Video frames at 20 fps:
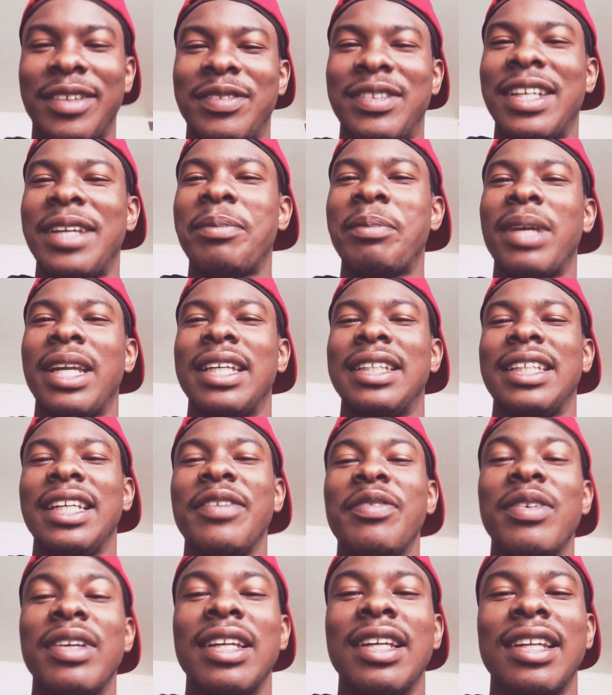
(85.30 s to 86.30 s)
10 minutes.
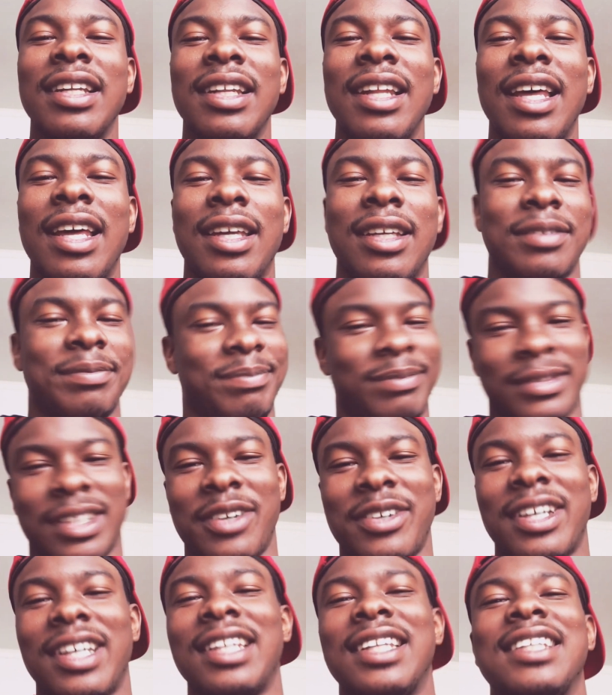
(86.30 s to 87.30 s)
Even like,
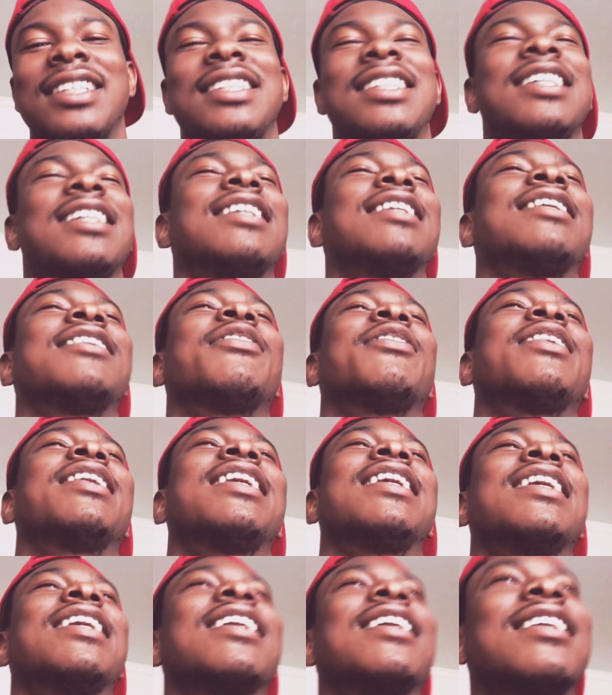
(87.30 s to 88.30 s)
okay, this shit
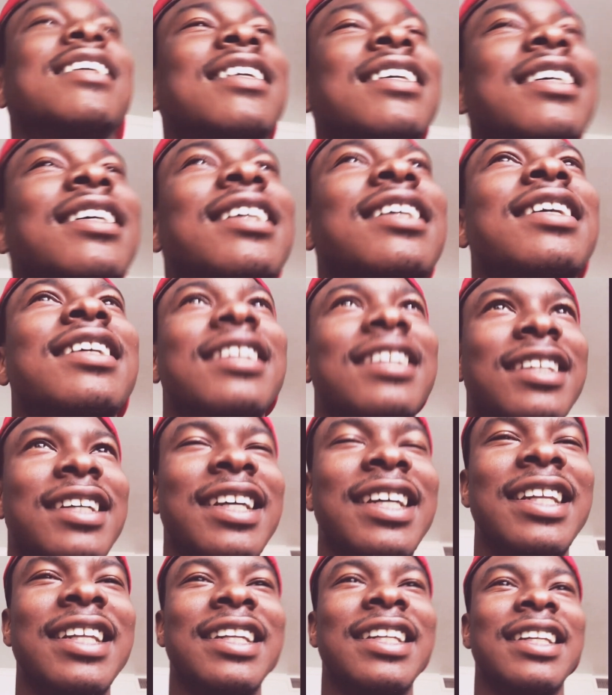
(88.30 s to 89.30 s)
really. It
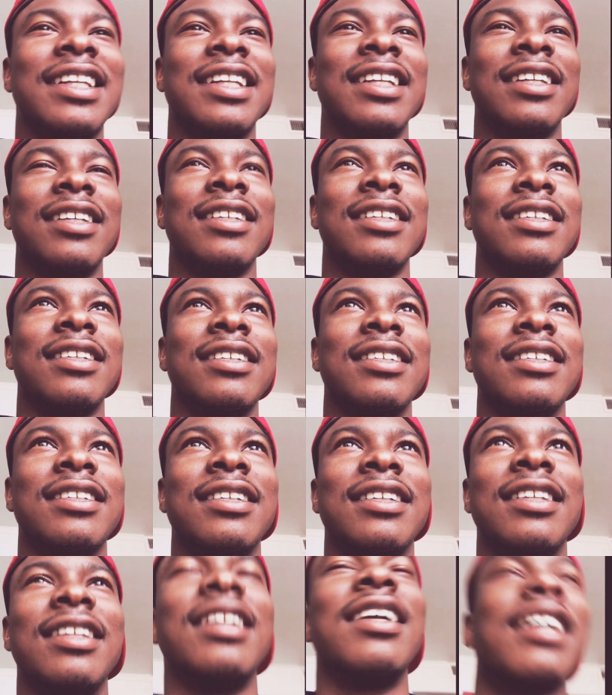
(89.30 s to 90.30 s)
didn't.
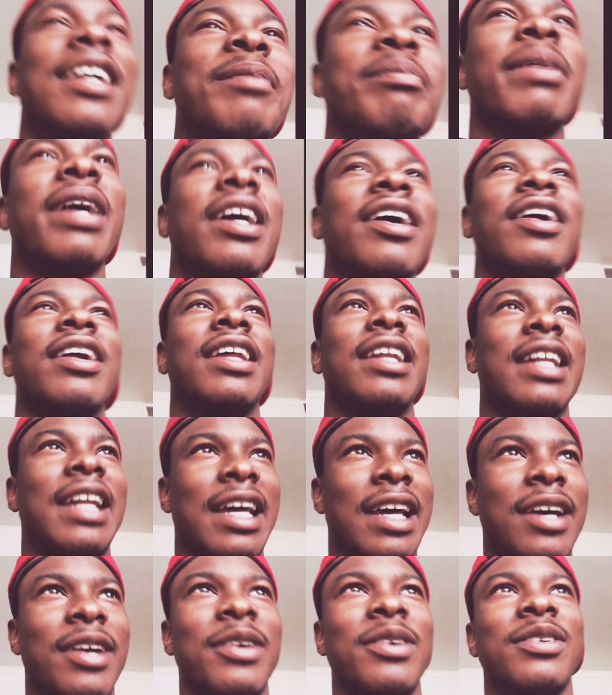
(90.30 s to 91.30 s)
Looking back on it
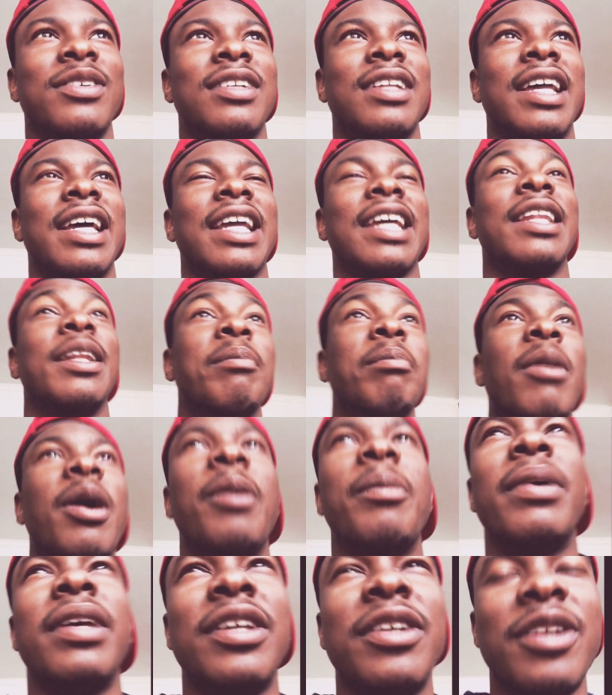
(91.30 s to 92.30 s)
now, like in the
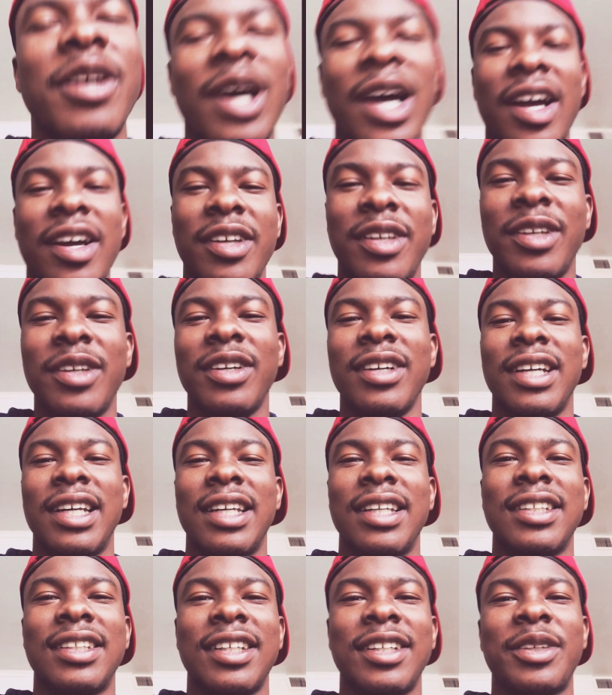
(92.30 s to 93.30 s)
moment, you know how you're in
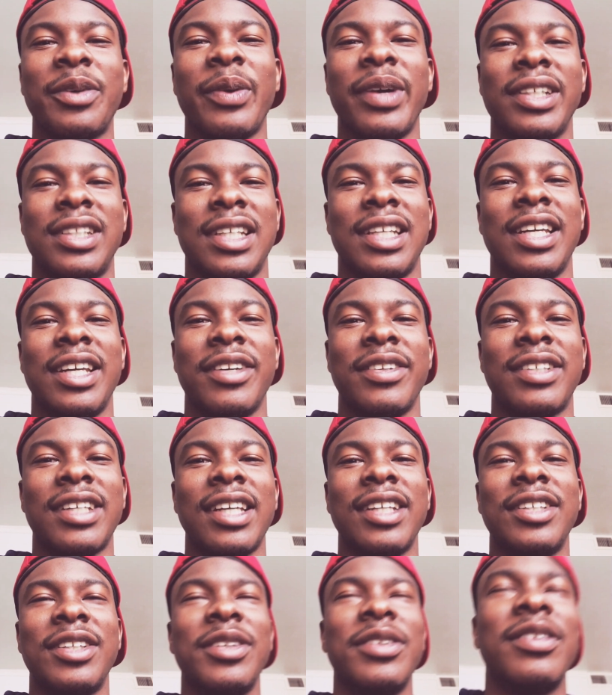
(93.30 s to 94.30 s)
a situation that
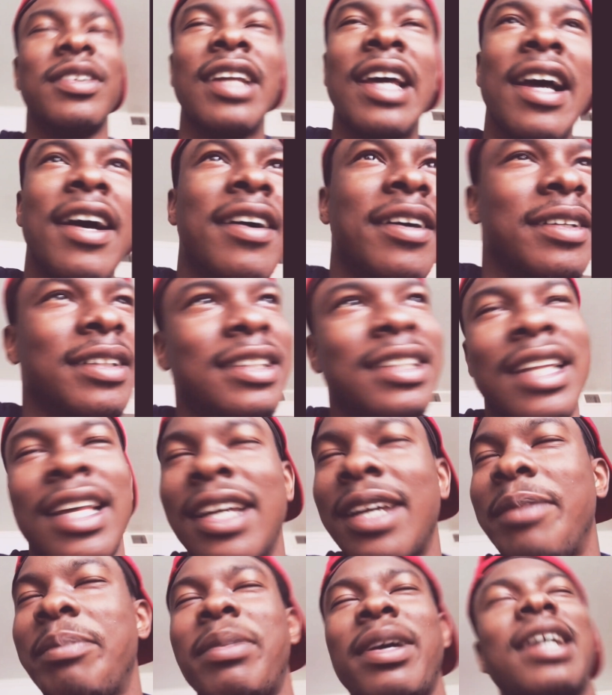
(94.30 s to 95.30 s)
irritates you. Now it's like
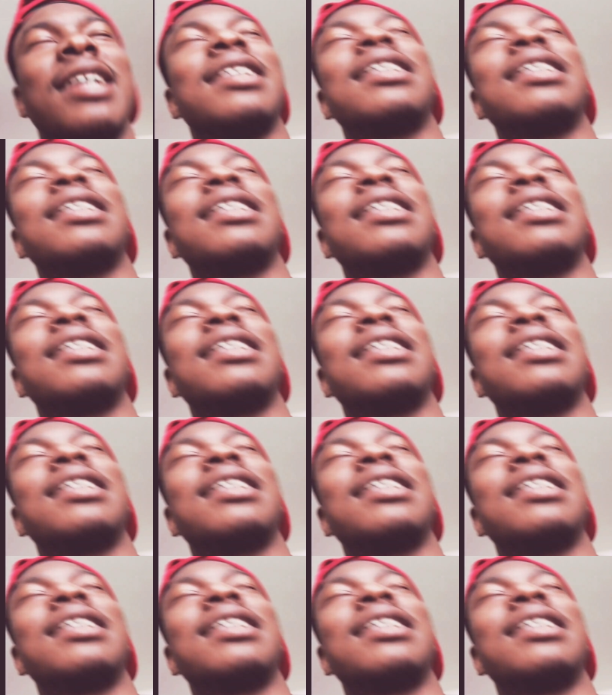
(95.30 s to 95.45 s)
I'm past